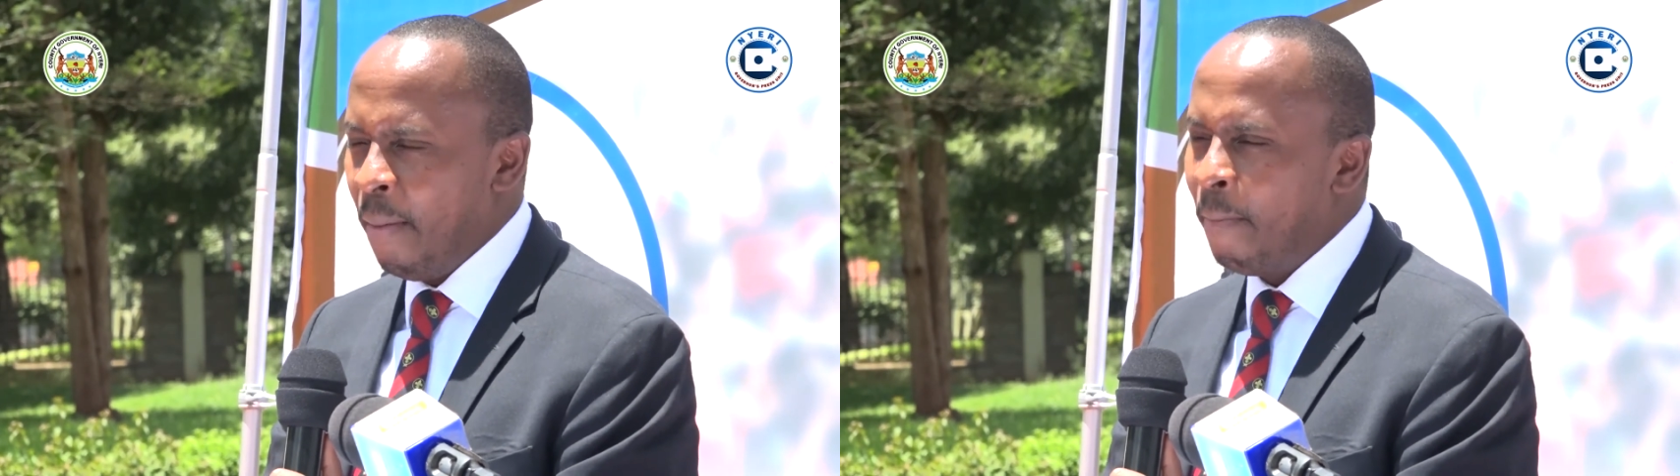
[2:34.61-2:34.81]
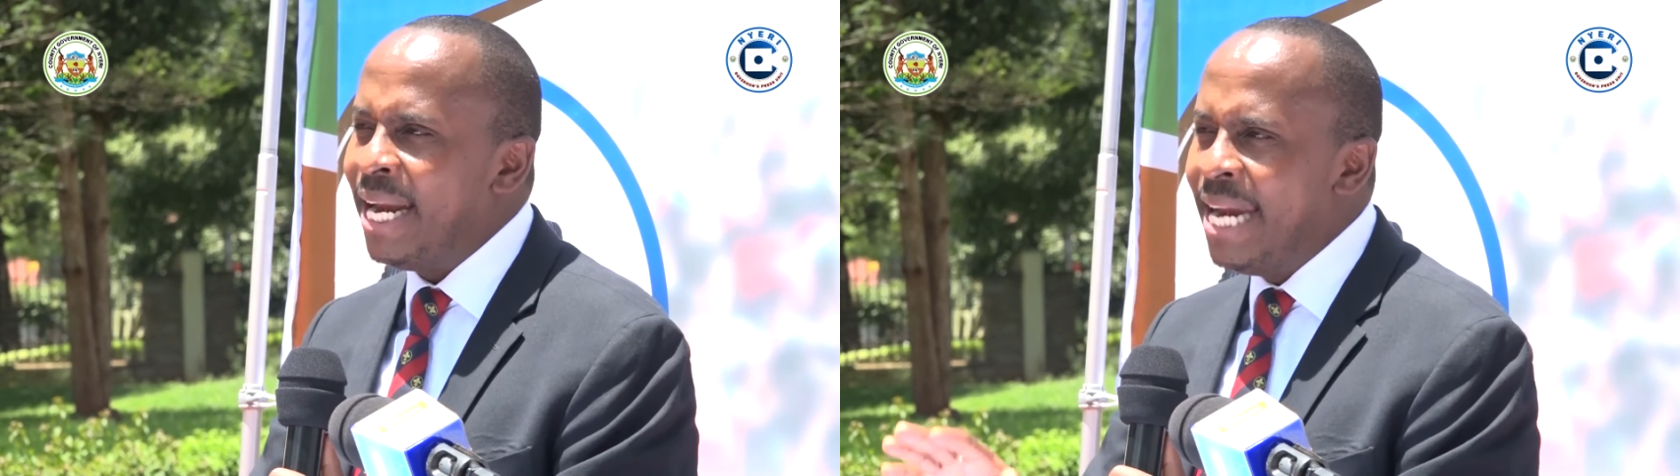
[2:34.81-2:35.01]

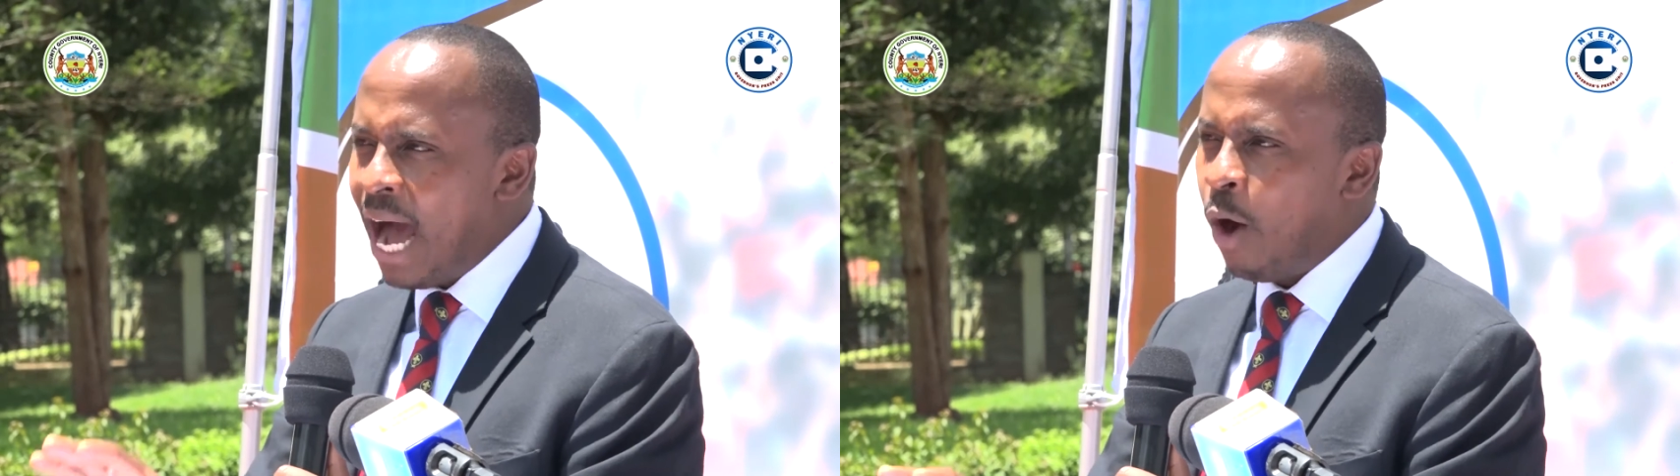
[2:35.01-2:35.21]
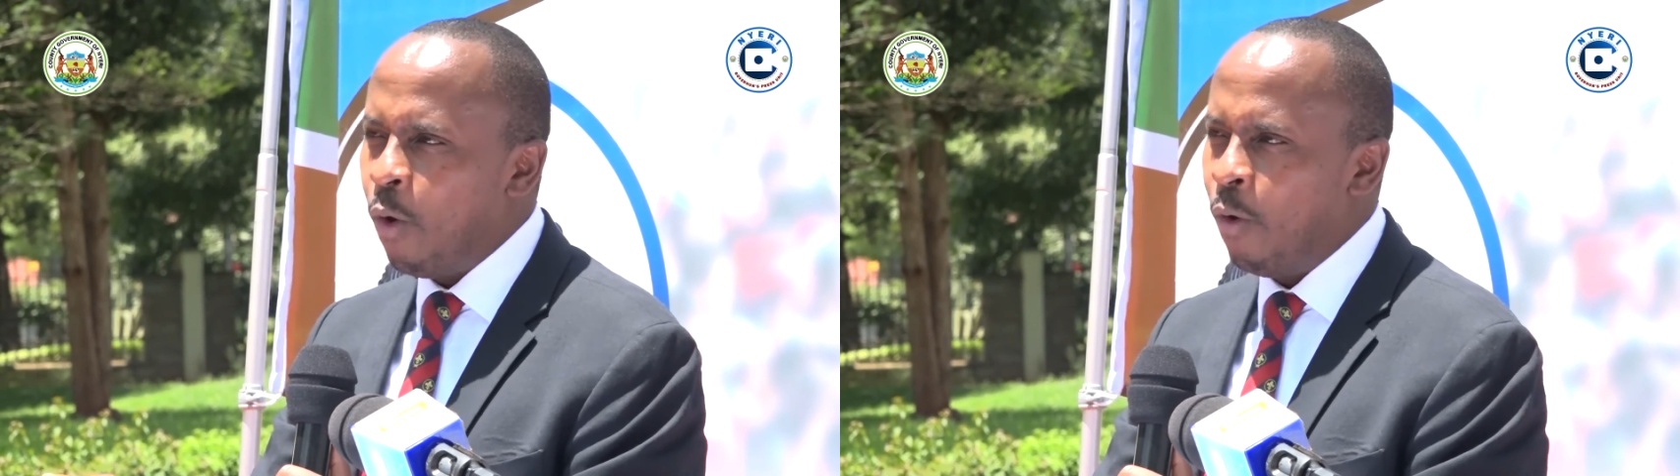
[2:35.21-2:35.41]
but
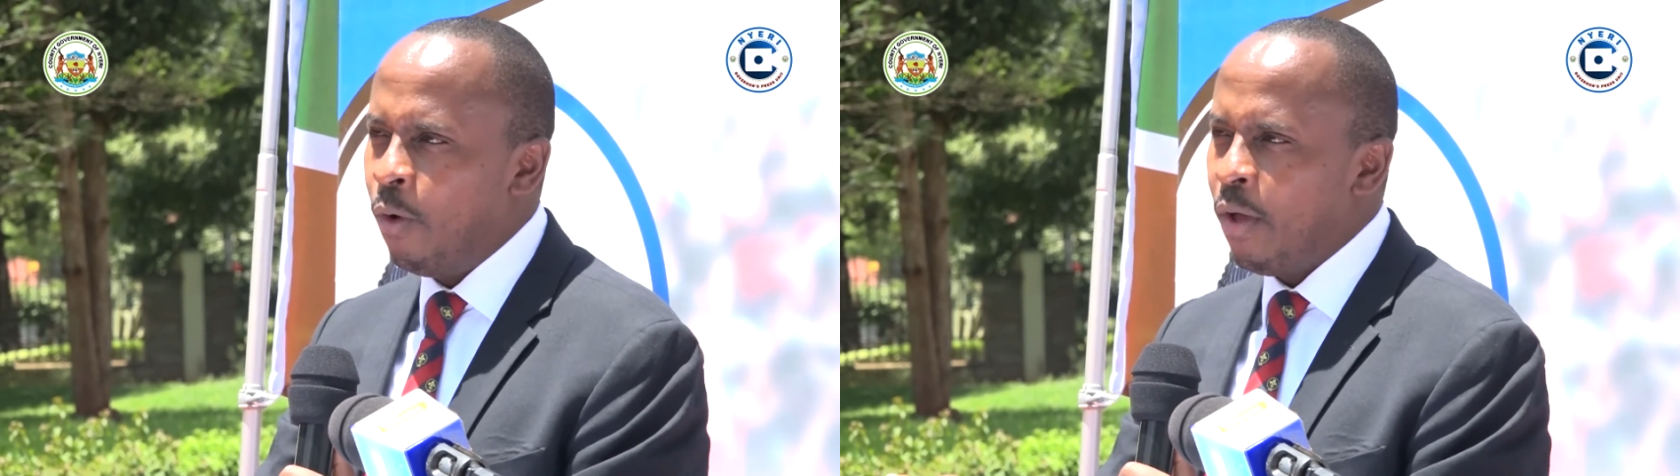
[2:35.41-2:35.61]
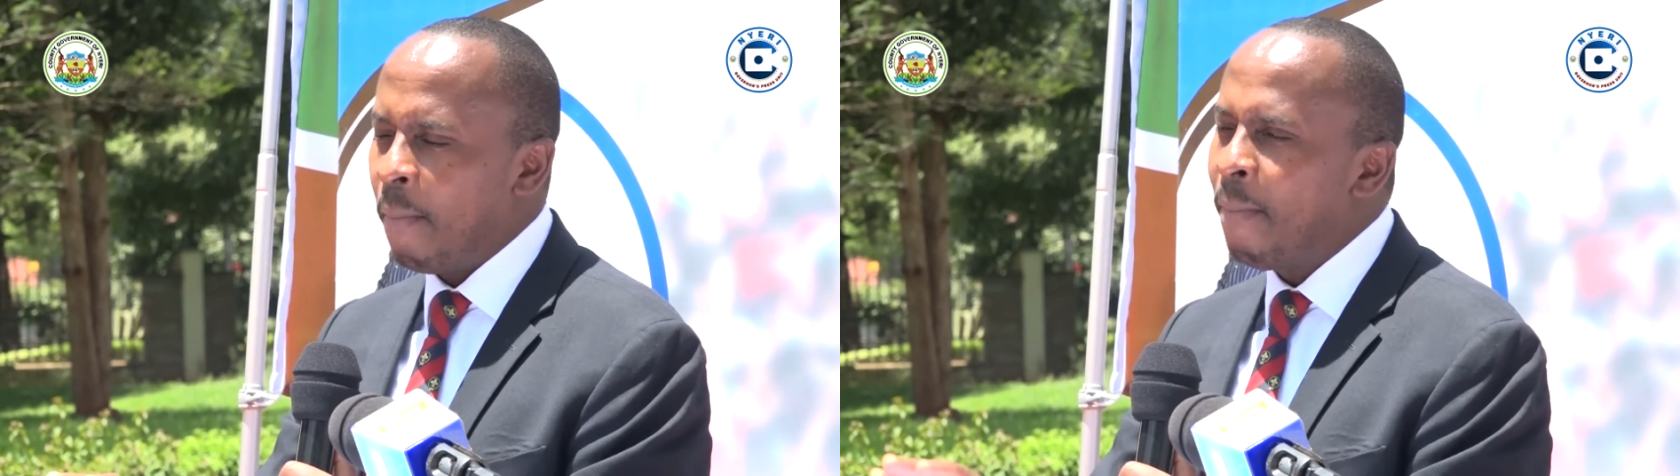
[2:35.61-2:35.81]
now,
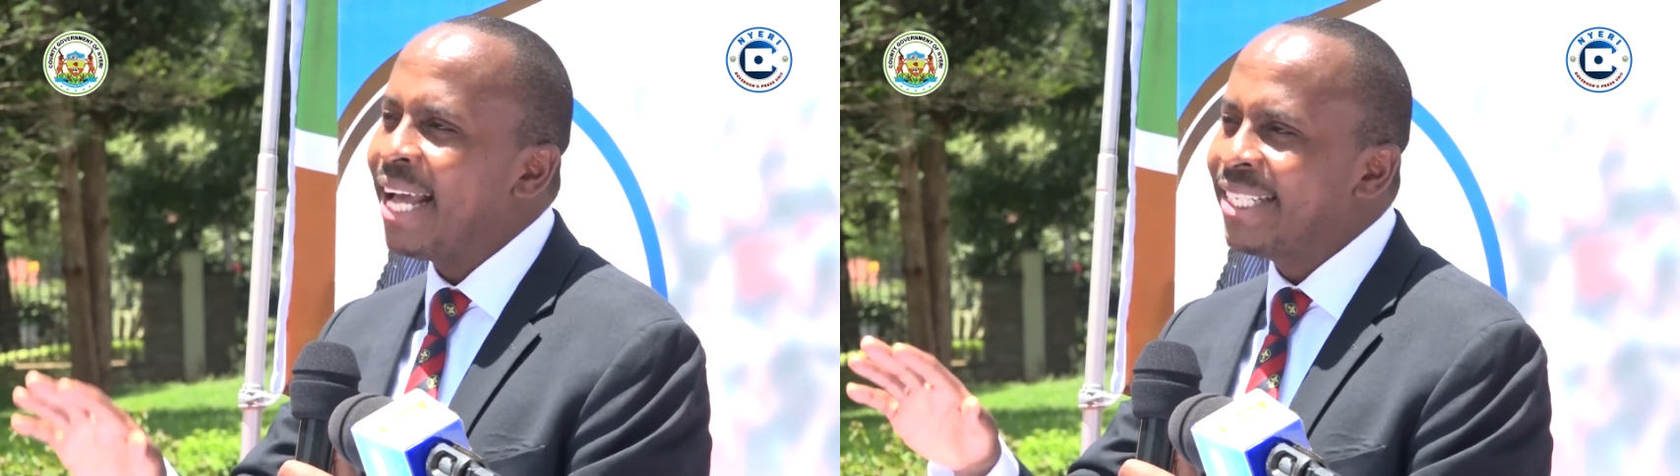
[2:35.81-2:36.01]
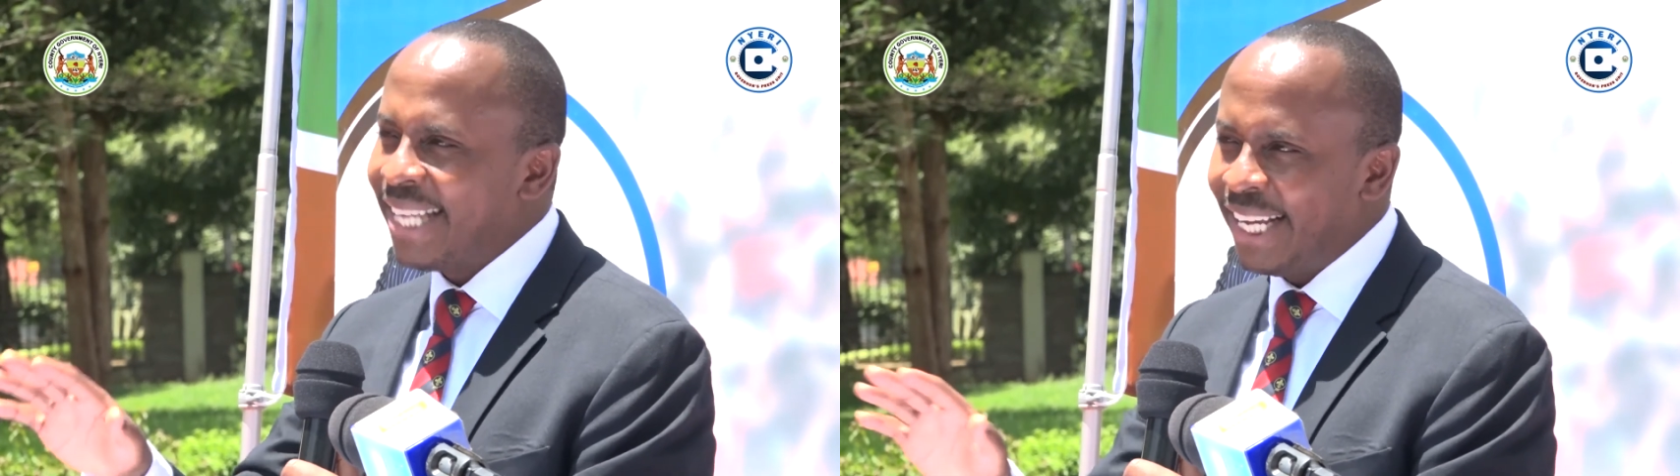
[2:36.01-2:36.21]
by
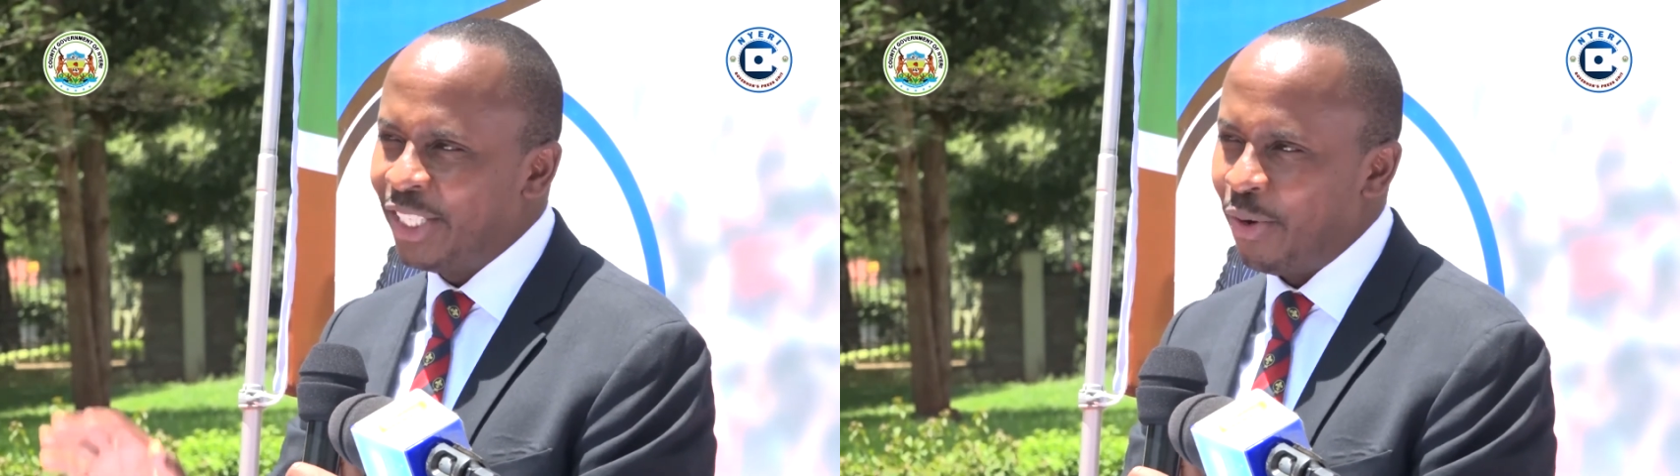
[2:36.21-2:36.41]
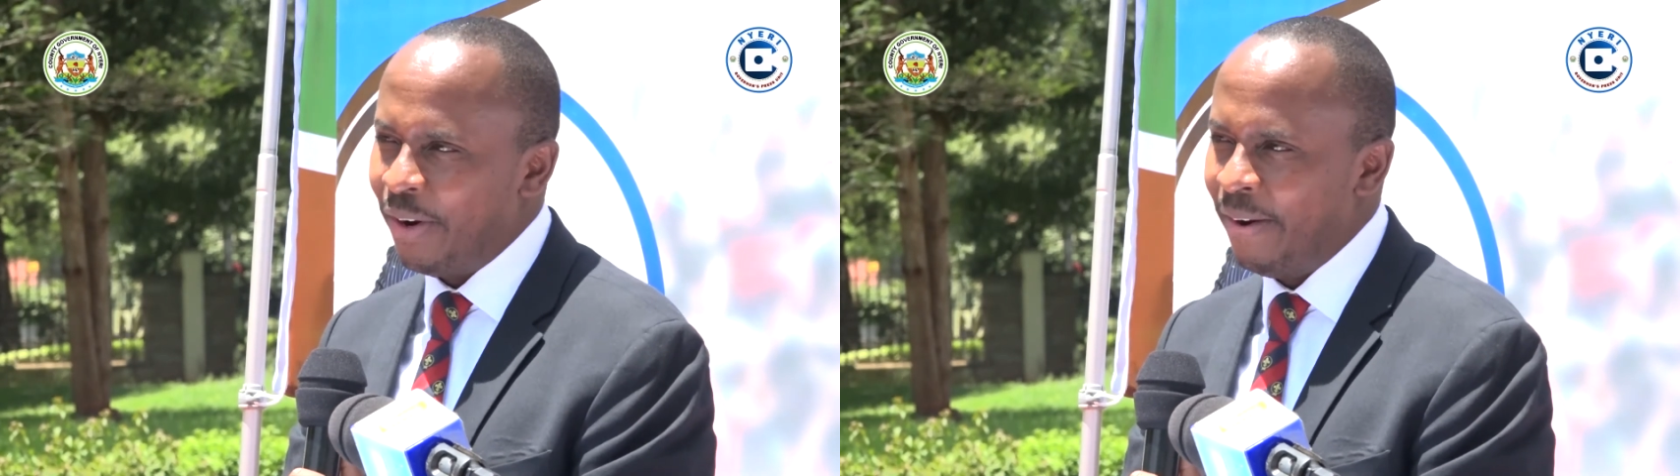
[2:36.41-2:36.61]

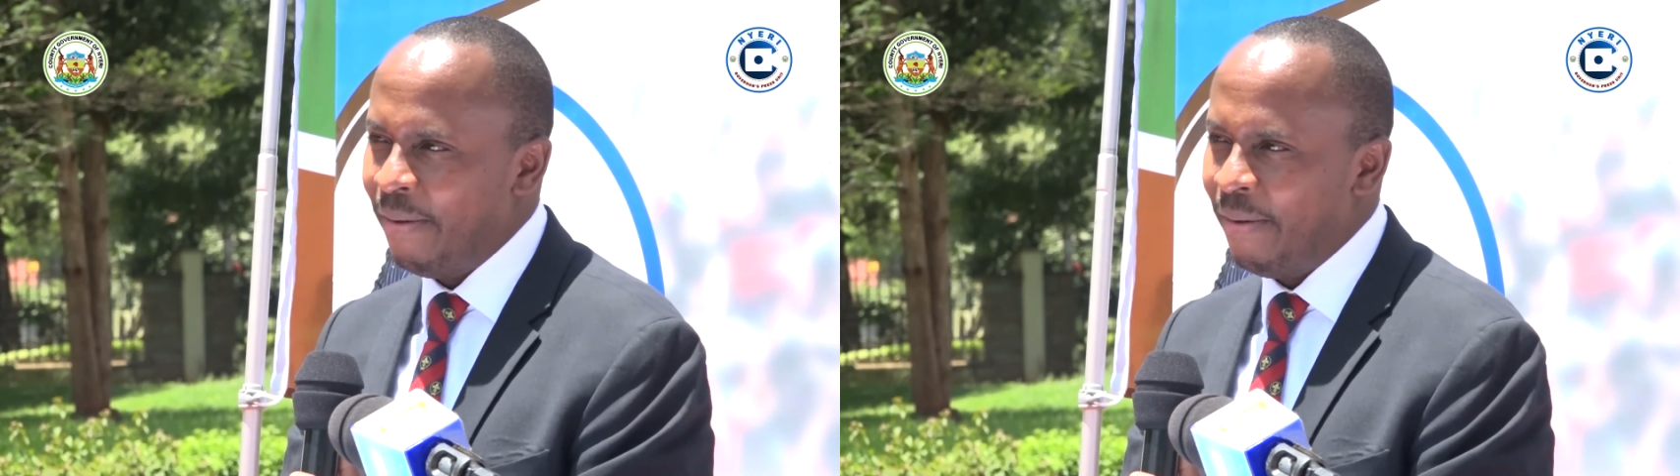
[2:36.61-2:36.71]
extension,